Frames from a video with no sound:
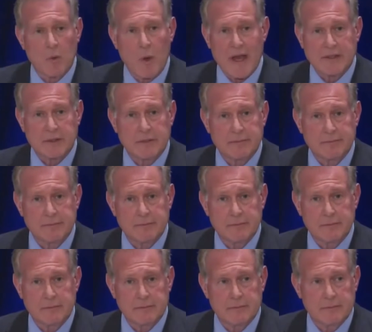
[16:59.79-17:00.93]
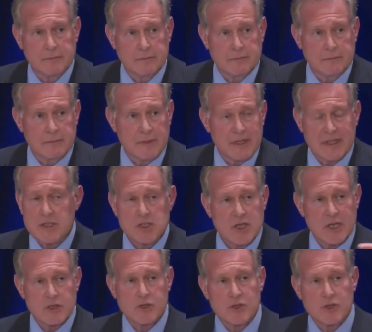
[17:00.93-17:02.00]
weight. It didn't change